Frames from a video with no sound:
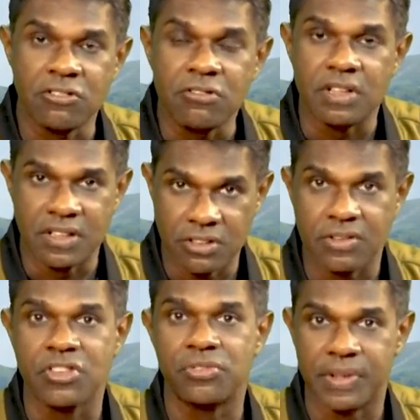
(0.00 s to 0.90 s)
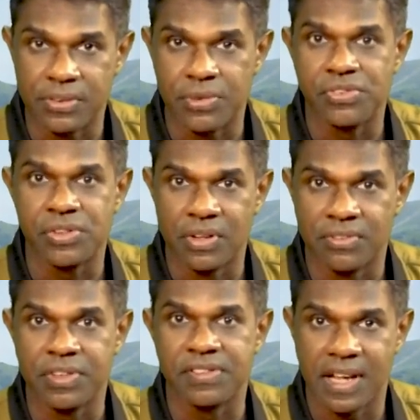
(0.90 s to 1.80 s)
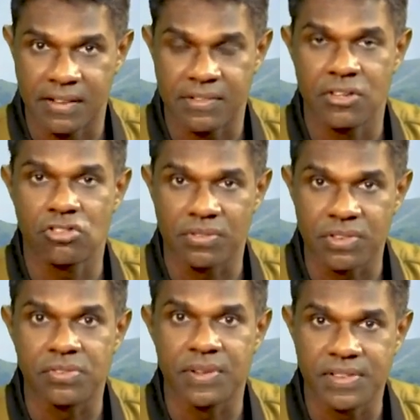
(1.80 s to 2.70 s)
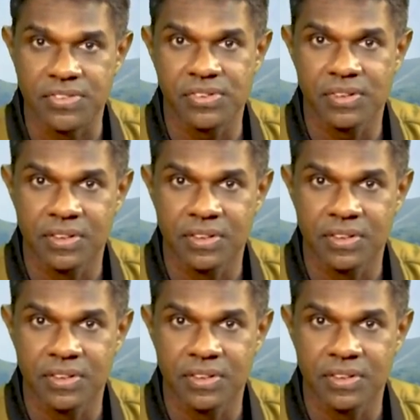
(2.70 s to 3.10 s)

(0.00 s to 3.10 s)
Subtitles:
tuned into his frequency of his language, of his voice.